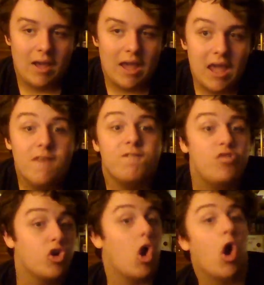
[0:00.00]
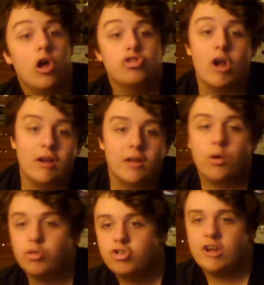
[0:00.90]
if the contract
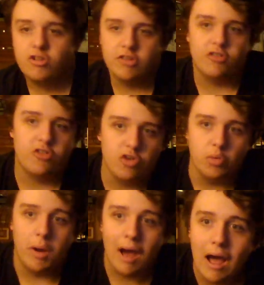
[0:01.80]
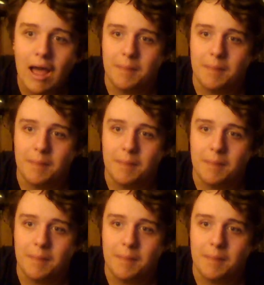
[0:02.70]
negotiation's too high.